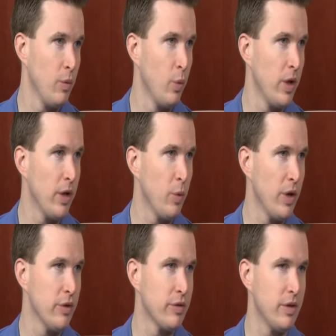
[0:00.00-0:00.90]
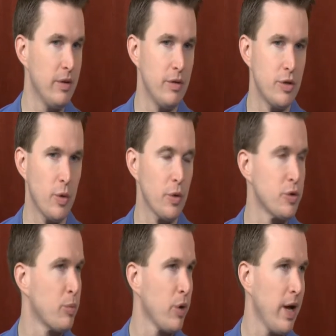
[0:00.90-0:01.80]
Willie Wilson,
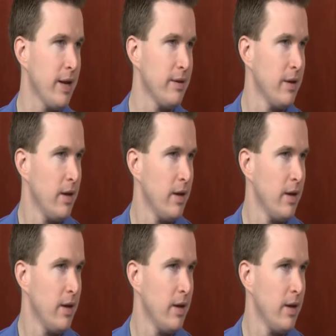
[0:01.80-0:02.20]
George Brett.